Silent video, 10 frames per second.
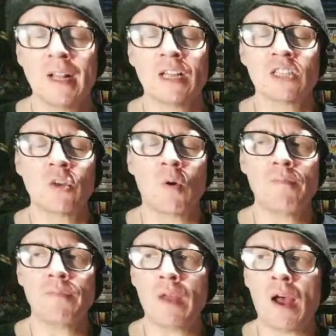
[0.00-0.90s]
So
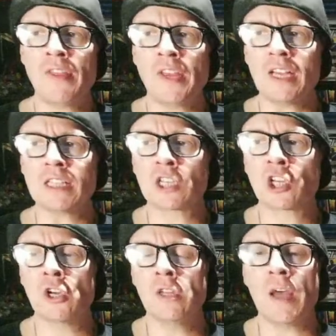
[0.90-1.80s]
I think
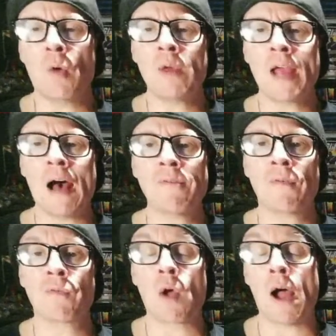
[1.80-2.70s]
it's good that we have a
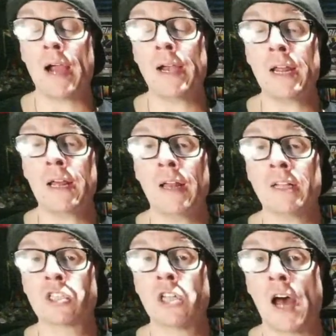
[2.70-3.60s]
variety and
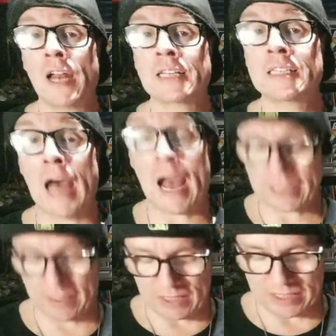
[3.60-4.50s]
it's not
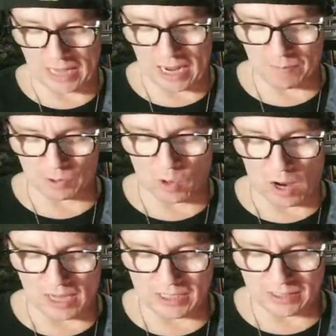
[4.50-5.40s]
exactly the same
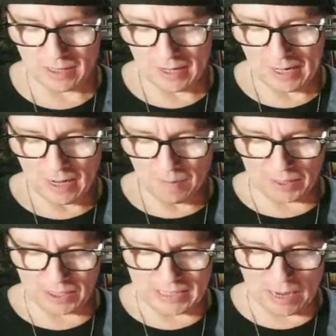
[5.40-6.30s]
across,
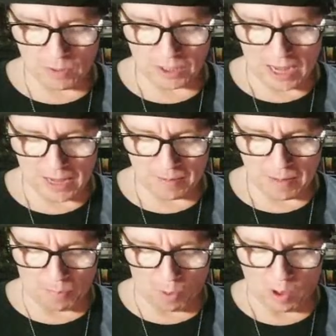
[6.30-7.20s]
because that would kind of be
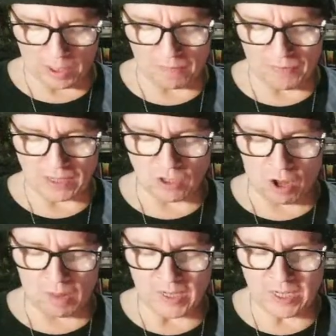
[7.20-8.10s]
boring if that
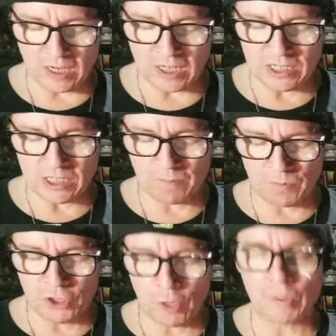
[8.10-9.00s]
all they did is
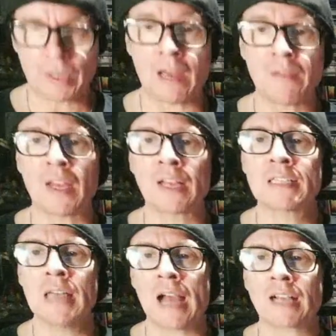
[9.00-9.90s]
duplicate the
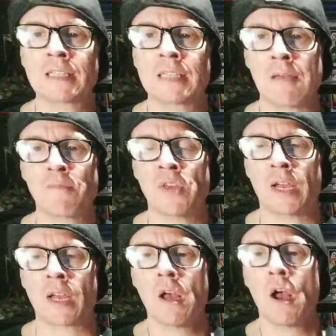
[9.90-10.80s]
exact same
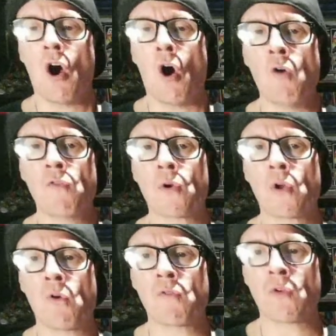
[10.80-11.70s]
thing over and
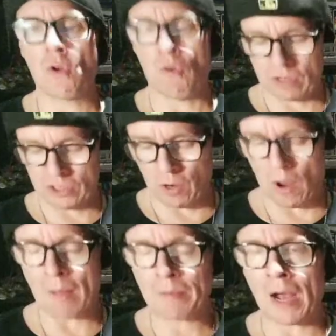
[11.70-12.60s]
over and over. So
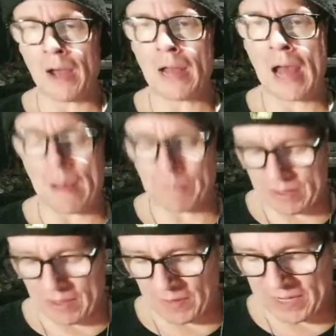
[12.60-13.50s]
I'm kind of happy
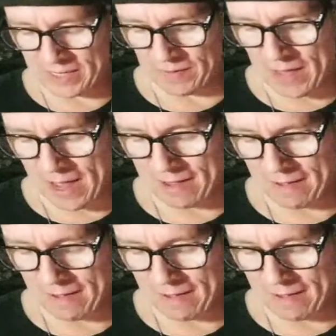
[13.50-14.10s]
that they did that,